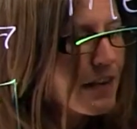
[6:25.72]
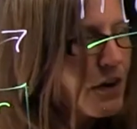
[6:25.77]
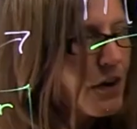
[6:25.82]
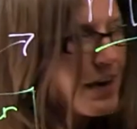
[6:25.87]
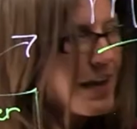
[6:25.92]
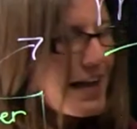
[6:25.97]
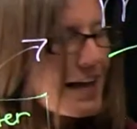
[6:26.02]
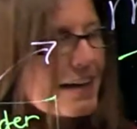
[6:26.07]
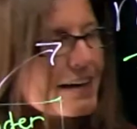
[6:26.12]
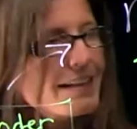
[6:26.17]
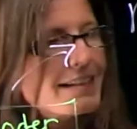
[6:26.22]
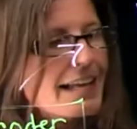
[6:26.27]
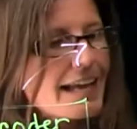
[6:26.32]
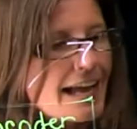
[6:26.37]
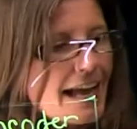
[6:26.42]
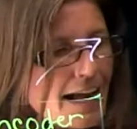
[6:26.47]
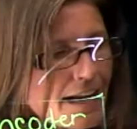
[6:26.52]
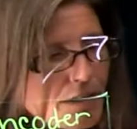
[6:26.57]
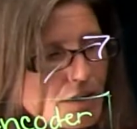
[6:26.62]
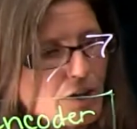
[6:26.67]
go ahead and they
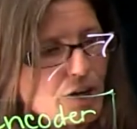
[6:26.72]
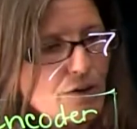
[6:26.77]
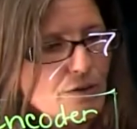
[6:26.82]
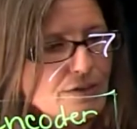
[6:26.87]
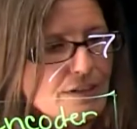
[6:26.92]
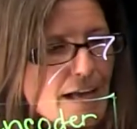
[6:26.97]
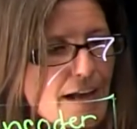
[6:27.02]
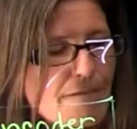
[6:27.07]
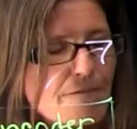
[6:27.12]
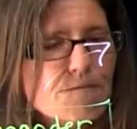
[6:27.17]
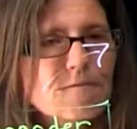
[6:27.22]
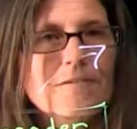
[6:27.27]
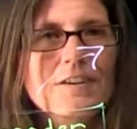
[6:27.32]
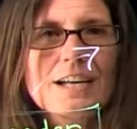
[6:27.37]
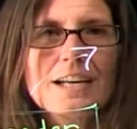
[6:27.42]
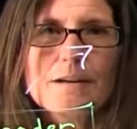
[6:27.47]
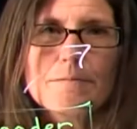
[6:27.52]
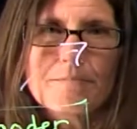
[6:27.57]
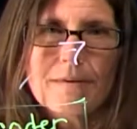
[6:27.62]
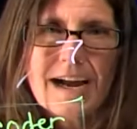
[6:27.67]
encode that
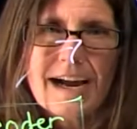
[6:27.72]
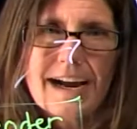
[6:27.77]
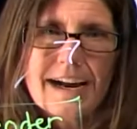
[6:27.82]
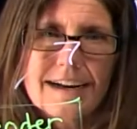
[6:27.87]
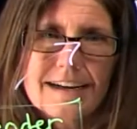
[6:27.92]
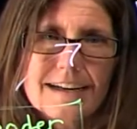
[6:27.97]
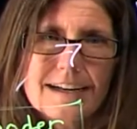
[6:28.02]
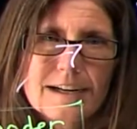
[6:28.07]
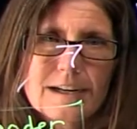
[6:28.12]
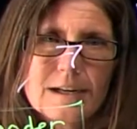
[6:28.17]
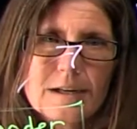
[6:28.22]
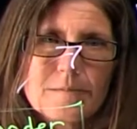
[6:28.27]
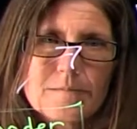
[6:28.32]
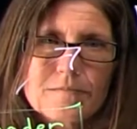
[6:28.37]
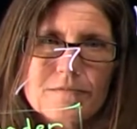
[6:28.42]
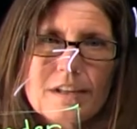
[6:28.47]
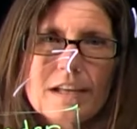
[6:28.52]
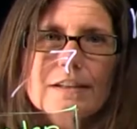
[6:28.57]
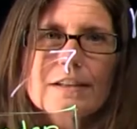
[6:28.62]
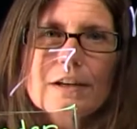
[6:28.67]
feedback
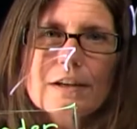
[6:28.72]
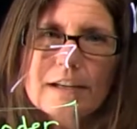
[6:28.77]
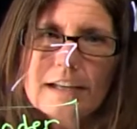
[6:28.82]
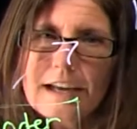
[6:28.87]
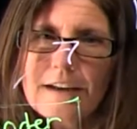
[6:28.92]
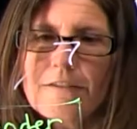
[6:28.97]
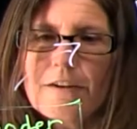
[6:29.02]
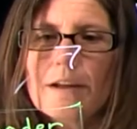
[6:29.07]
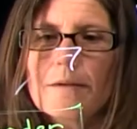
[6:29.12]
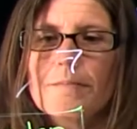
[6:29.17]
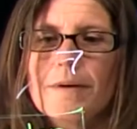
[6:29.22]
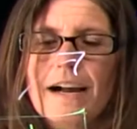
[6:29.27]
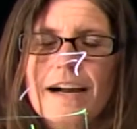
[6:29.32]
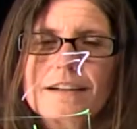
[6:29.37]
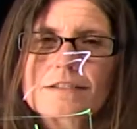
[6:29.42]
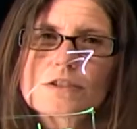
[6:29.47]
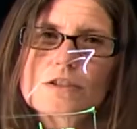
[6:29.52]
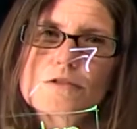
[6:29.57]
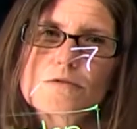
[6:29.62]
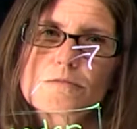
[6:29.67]
that they're giving
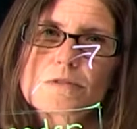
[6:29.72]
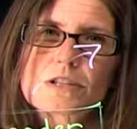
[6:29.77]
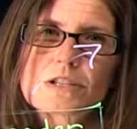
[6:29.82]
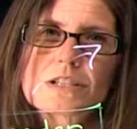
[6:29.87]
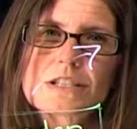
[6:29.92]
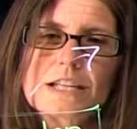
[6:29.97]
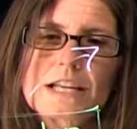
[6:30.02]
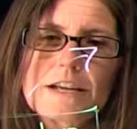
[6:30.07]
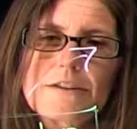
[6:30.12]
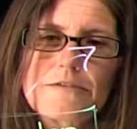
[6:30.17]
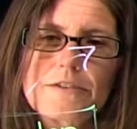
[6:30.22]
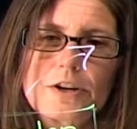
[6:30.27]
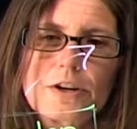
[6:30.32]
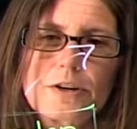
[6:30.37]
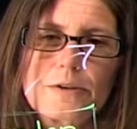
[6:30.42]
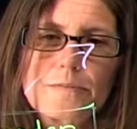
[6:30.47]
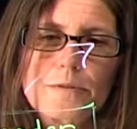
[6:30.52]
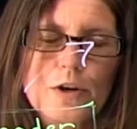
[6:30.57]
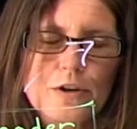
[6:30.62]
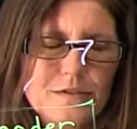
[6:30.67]
back to the
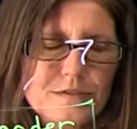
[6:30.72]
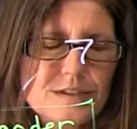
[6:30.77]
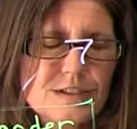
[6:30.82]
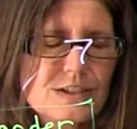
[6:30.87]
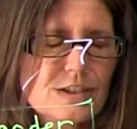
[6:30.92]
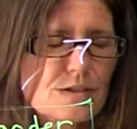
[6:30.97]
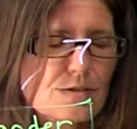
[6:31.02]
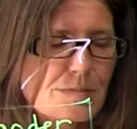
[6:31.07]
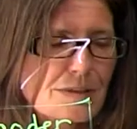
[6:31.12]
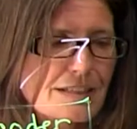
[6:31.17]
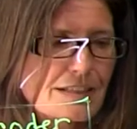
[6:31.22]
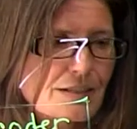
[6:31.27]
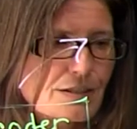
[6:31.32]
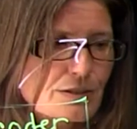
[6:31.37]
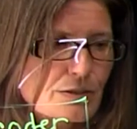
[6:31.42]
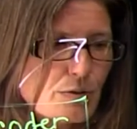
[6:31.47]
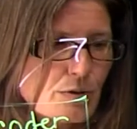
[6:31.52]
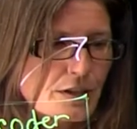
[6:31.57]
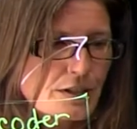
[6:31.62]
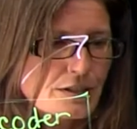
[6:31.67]
receiver, or excuse me, the
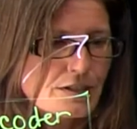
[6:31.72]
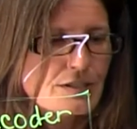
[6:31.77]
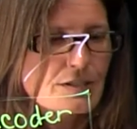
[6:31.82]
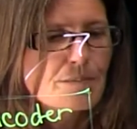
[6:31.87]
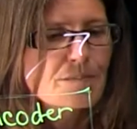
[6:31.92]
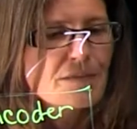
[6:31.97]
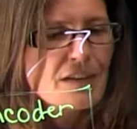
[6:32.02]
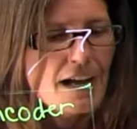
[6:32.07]
source.